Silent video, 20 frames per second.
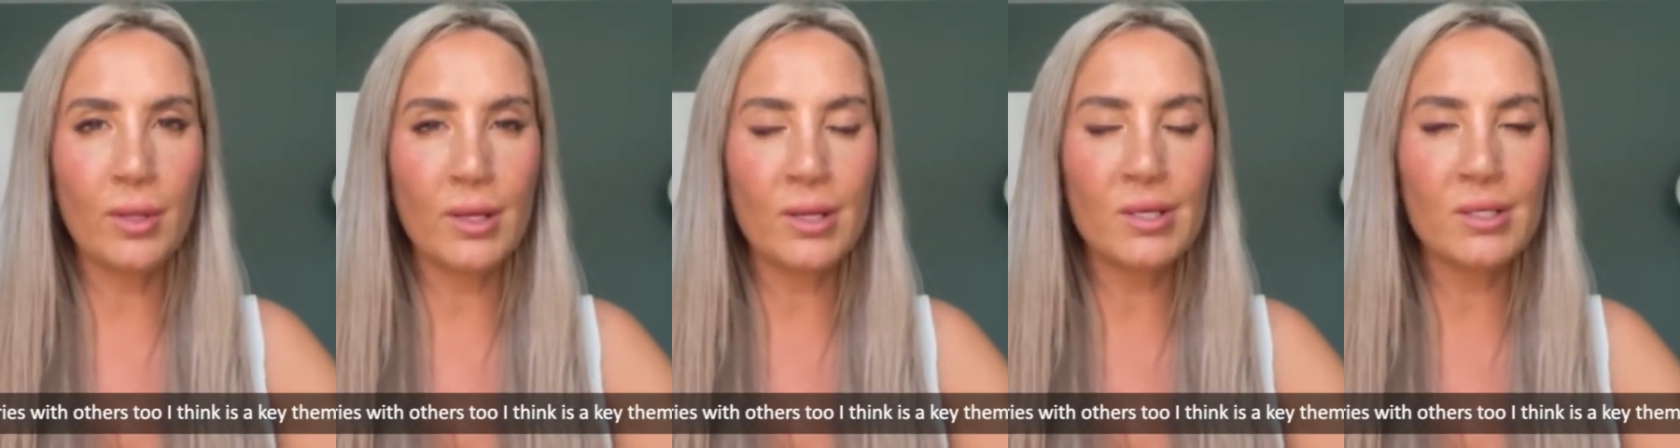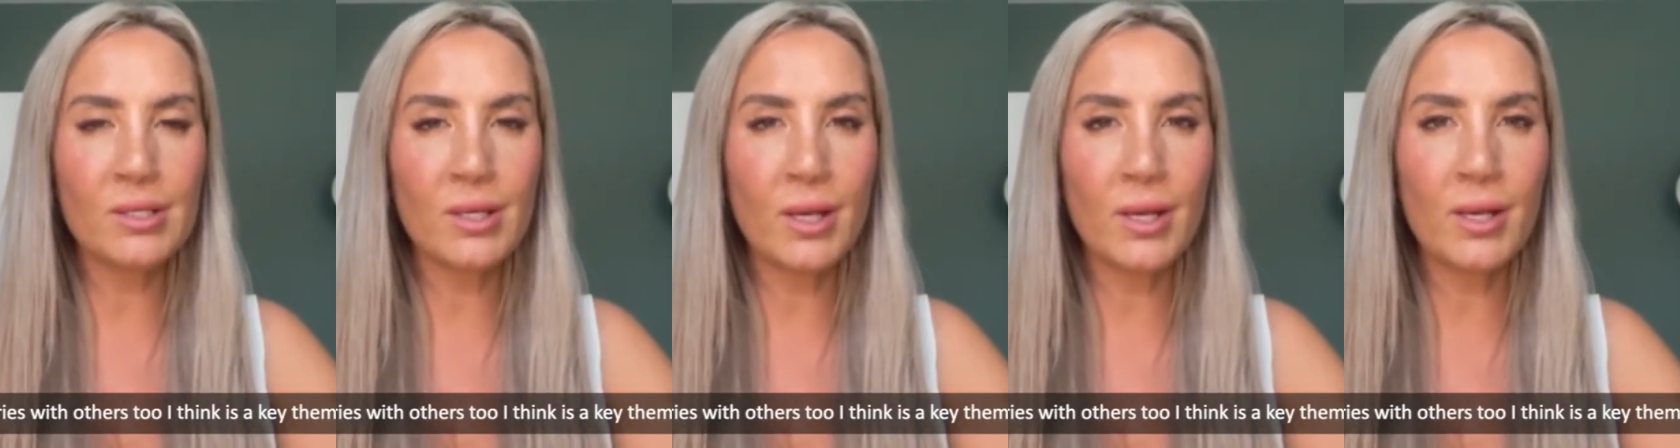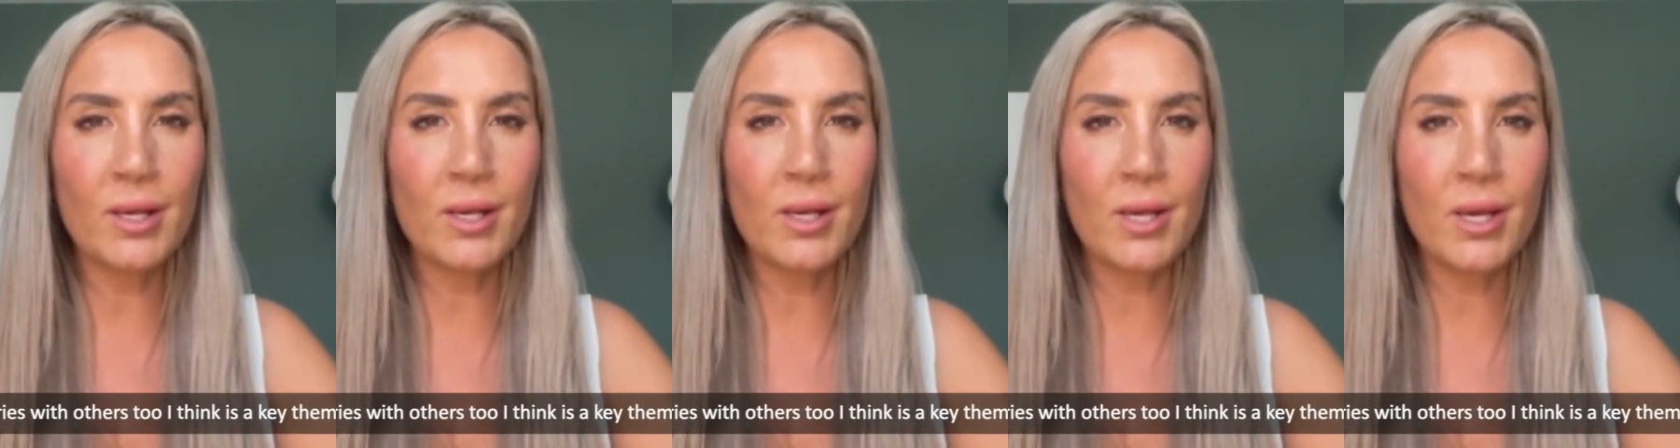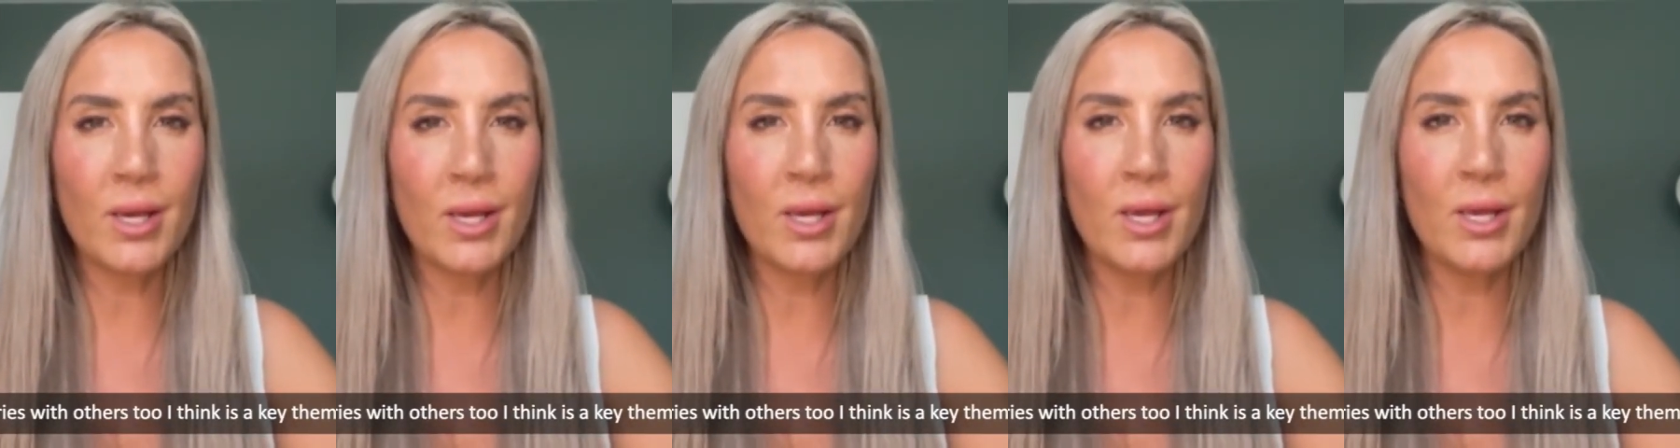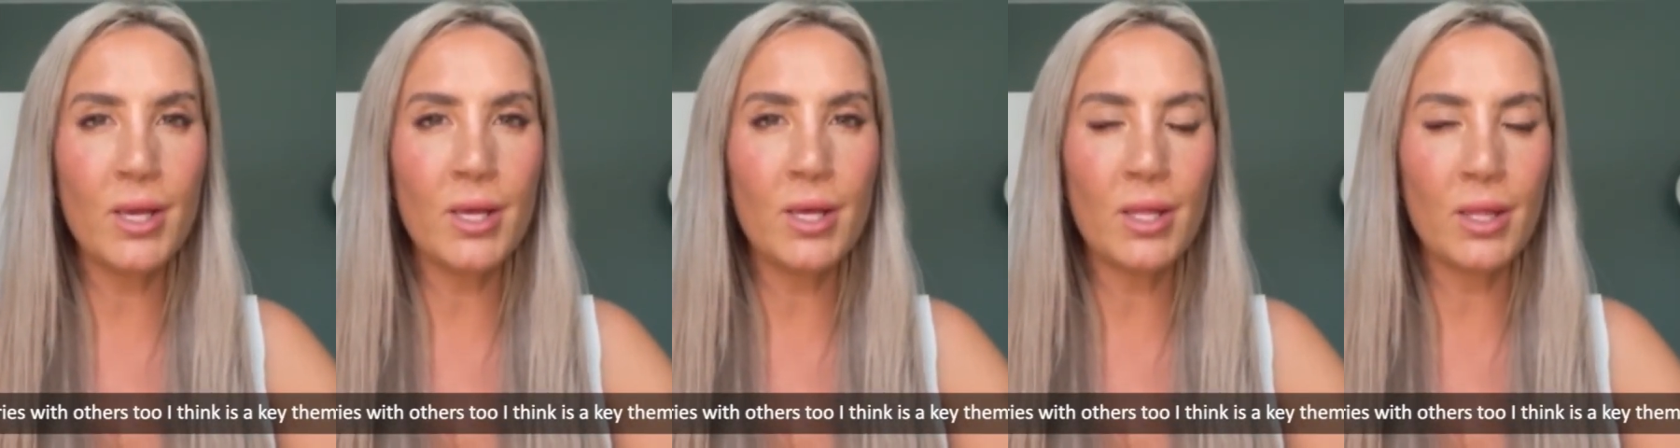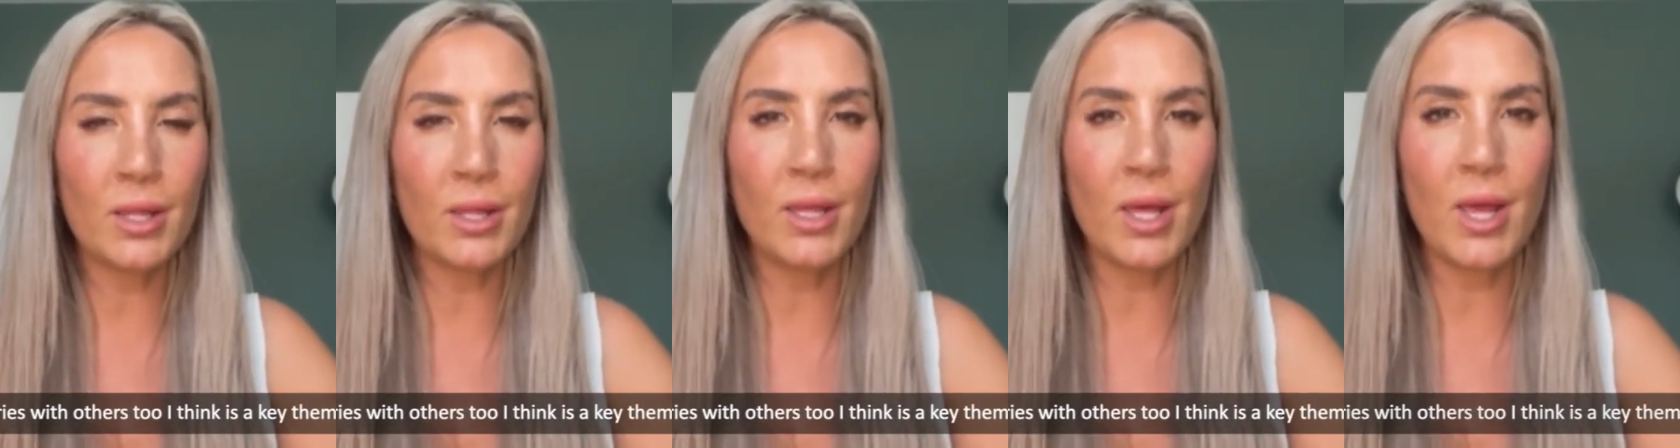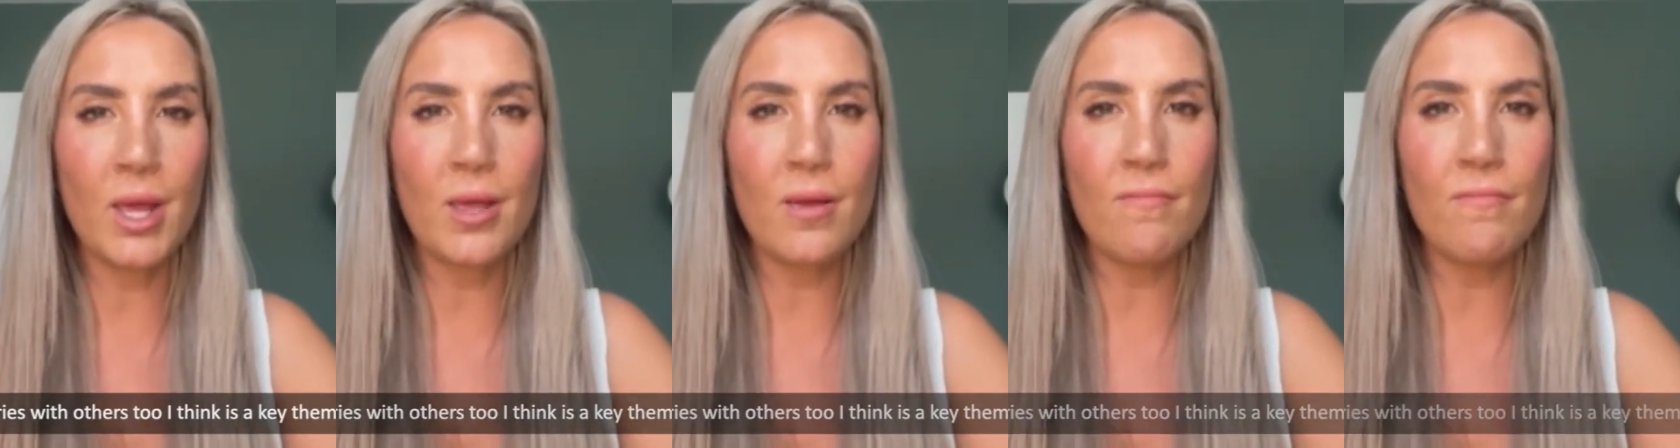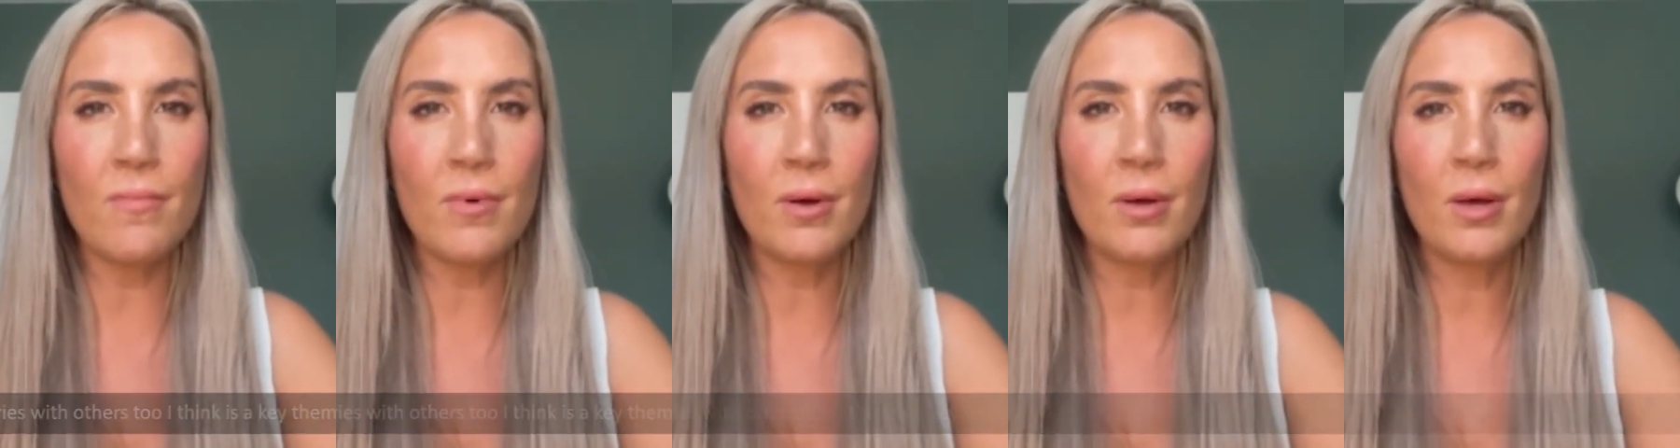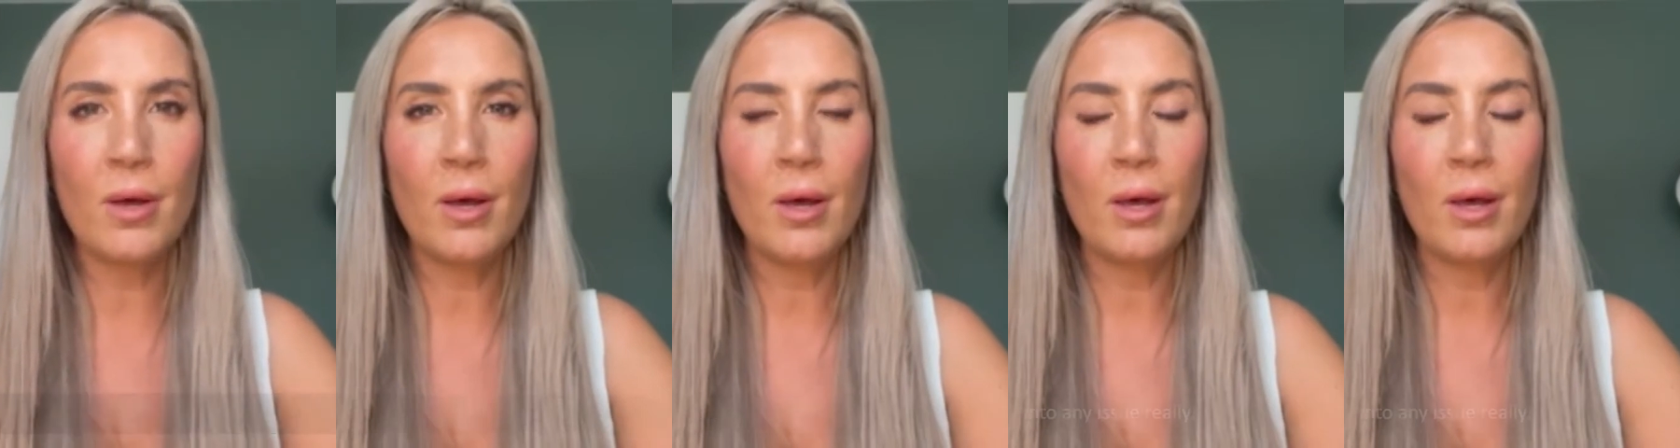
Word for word: I think is a key theme